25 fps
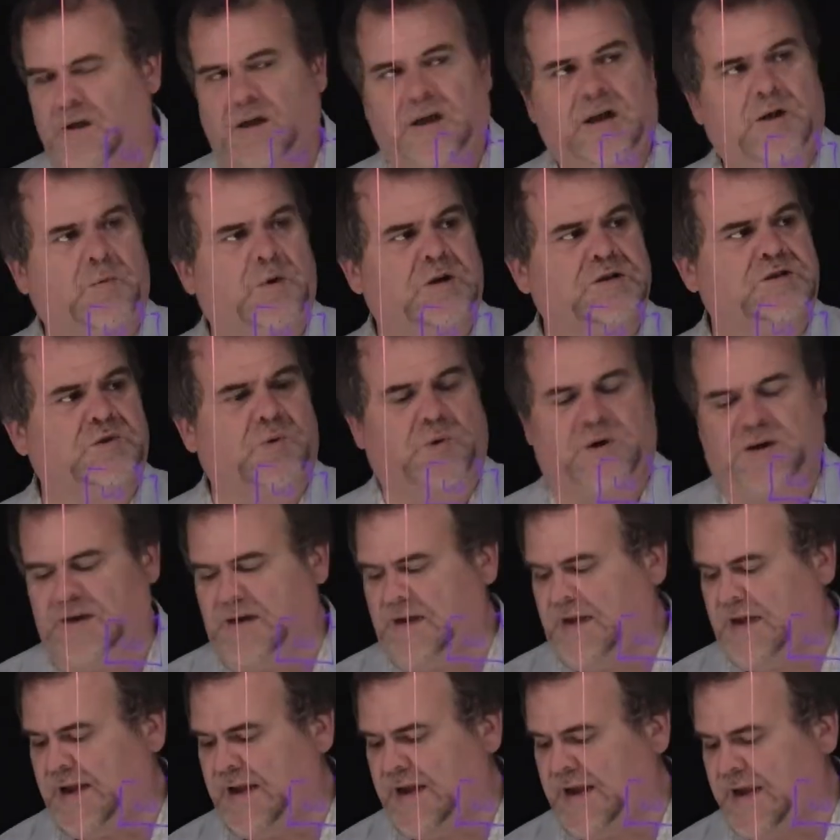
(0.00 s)
And what's going
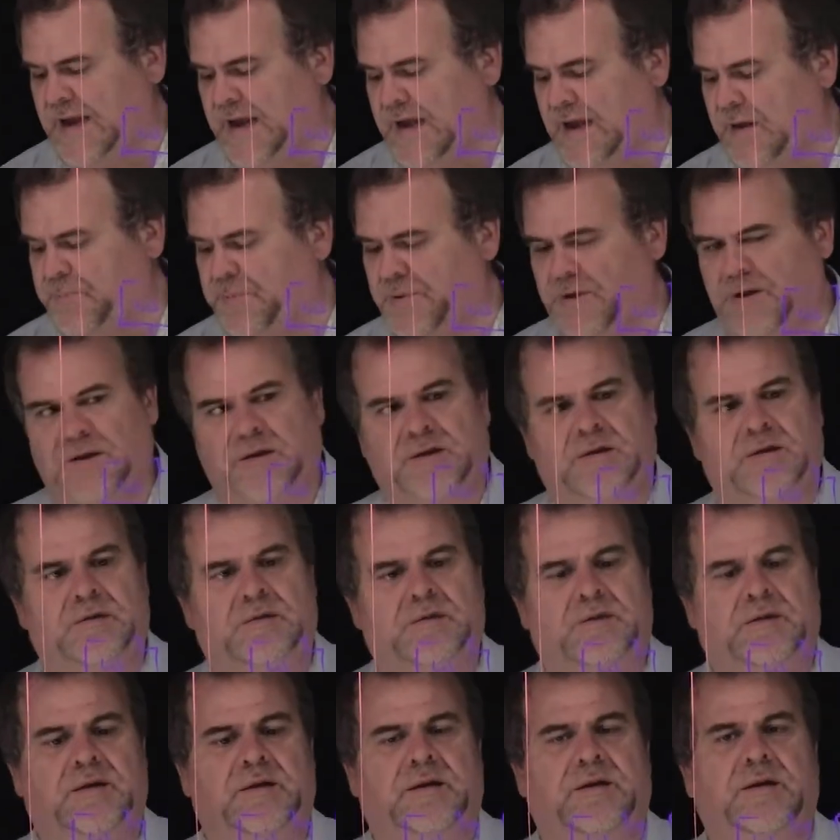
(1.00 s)
to happen
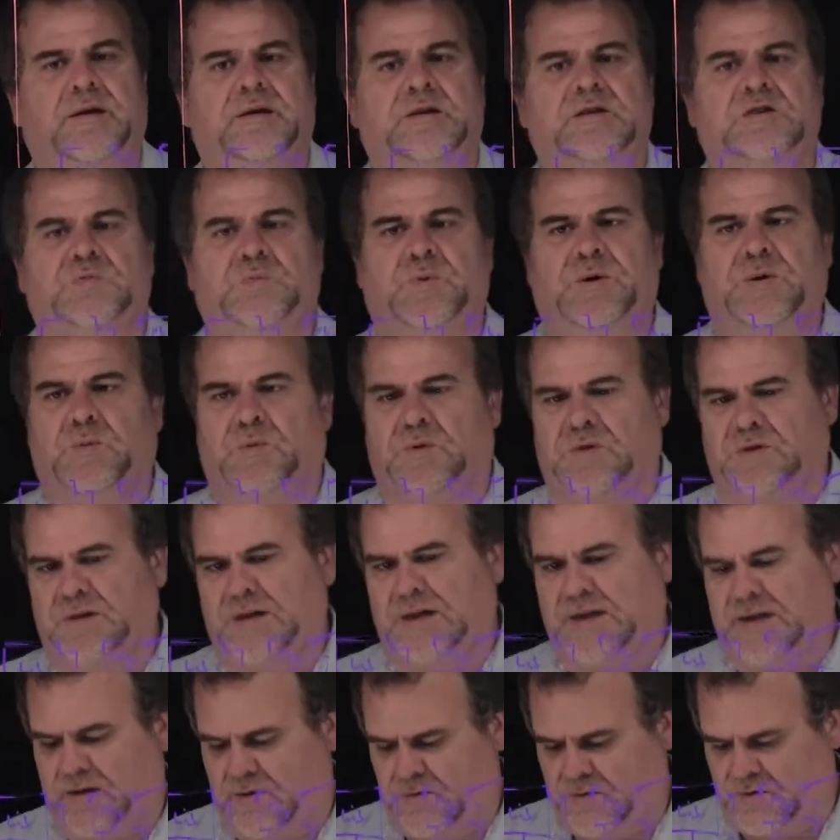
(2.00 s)
is we will
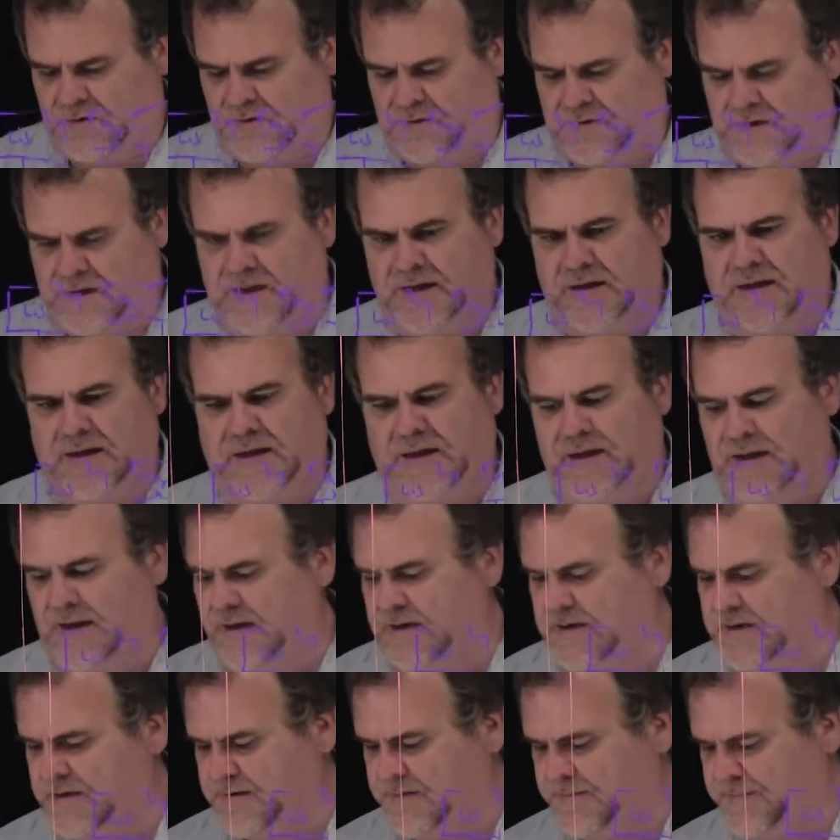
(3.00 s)
now
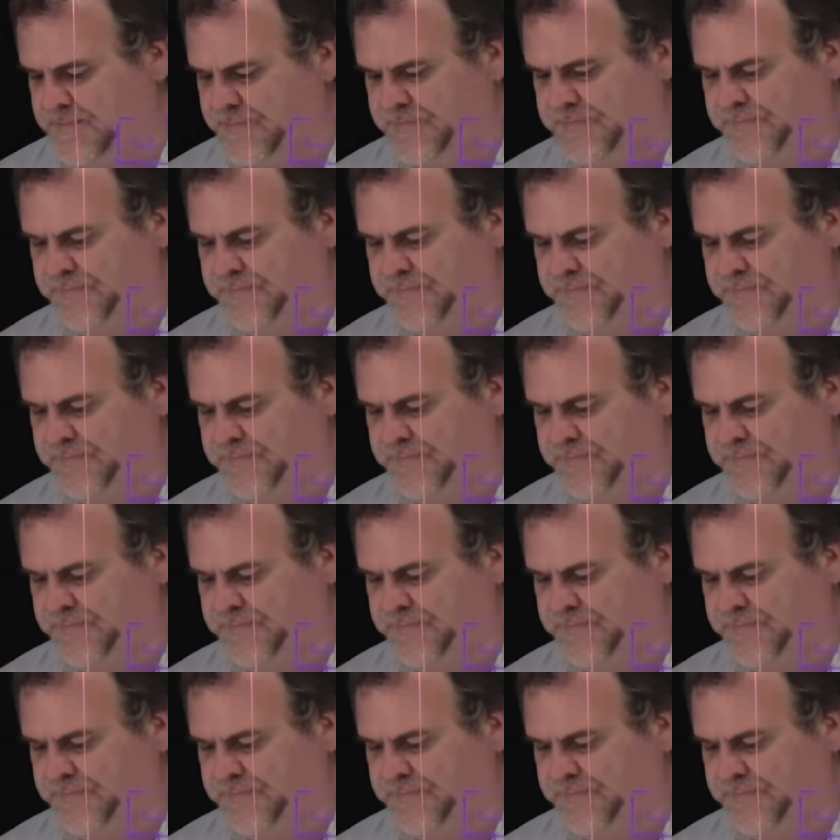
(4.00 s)
create